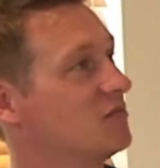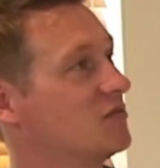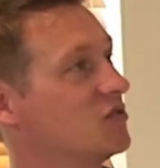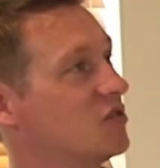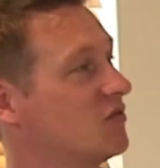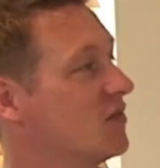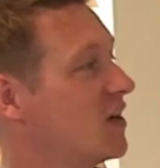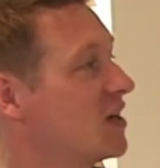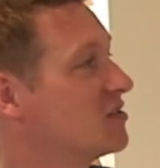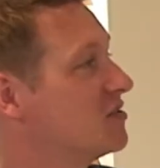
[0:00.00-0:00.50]

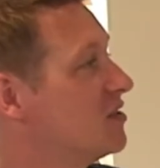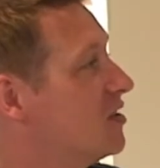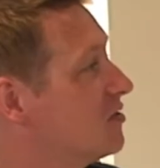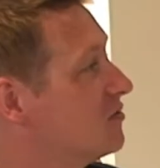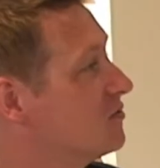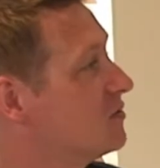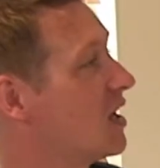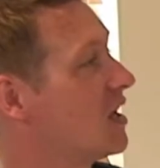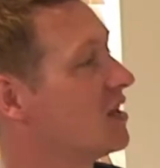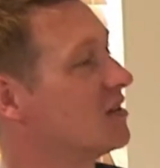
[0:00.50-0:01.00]
sort of
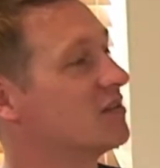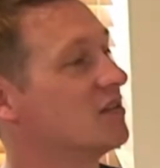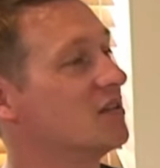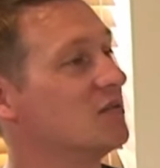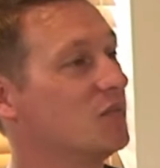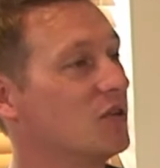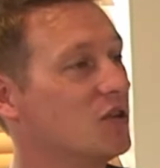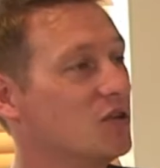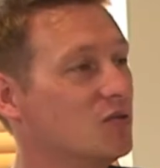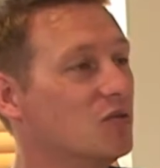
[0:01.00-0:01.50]
external
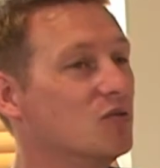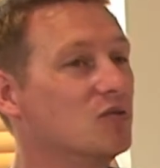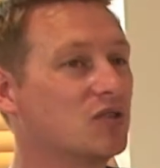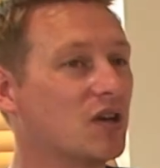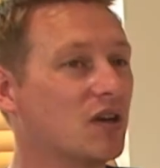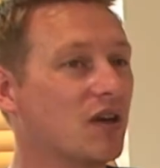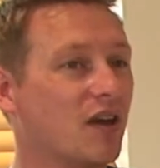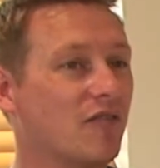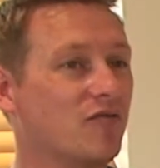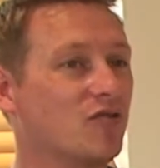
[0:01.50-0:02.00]
reality, but you
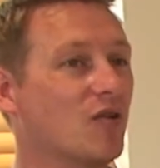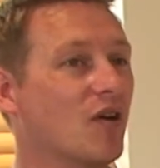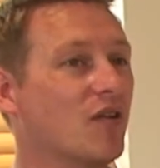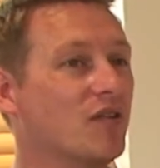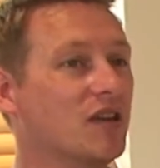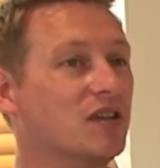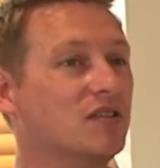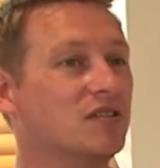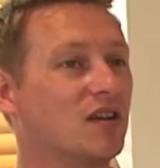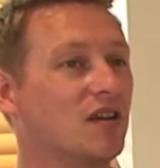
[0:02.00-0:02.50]
also have your
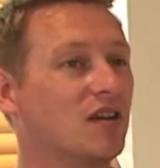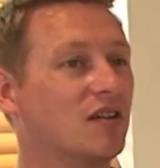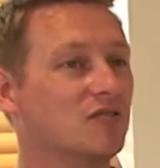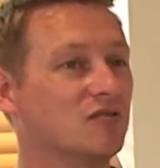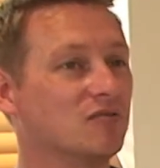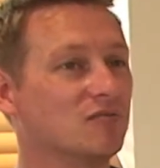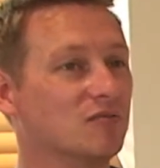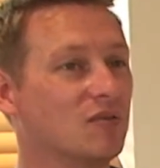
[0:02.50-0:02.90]
own internal